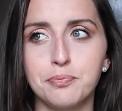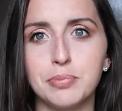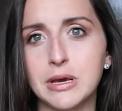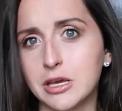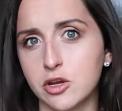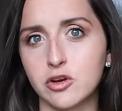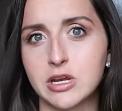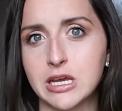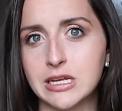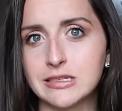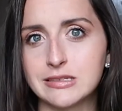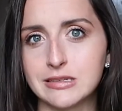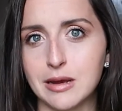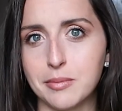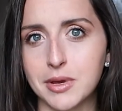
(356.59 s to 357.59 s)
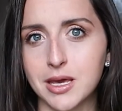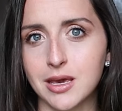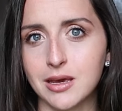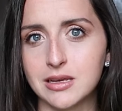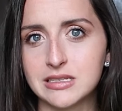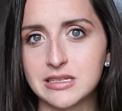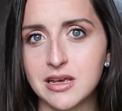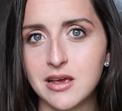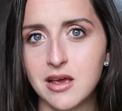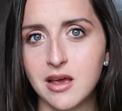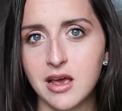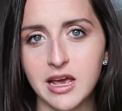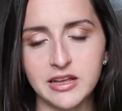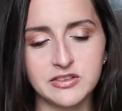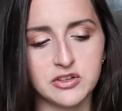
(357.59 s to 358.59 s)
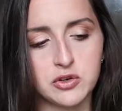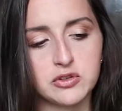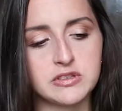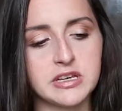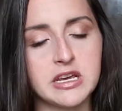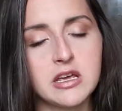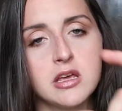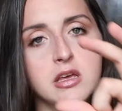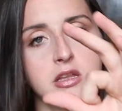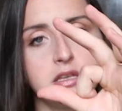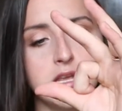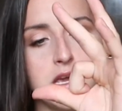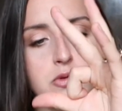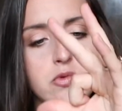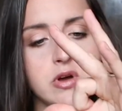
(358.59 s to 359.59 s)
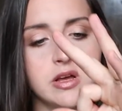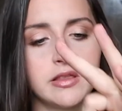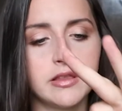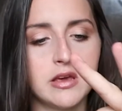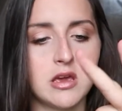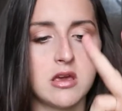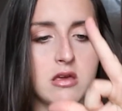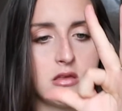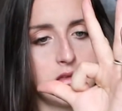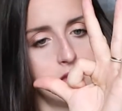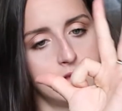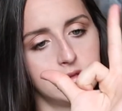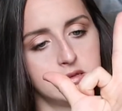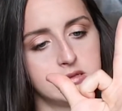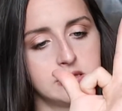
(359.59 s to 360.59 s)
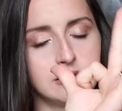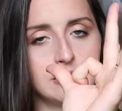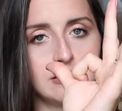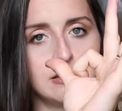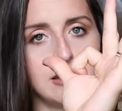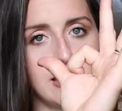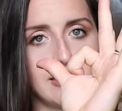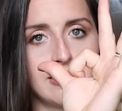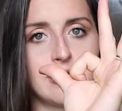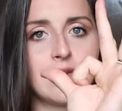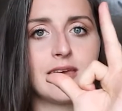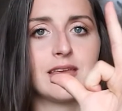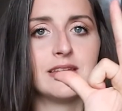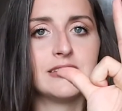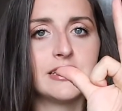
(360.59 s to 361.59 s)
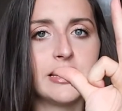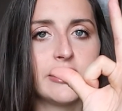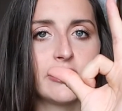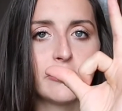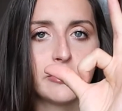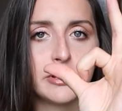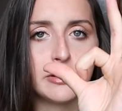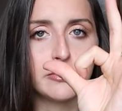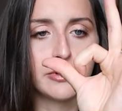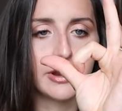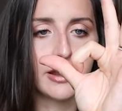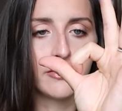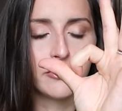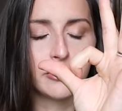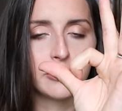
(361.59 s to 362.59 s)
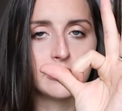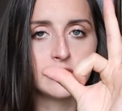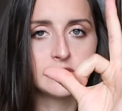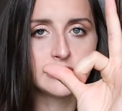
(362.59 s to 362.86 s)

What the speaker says: big your kid's stomach is, and so it's like day 1 like nothing, day 3 whatever,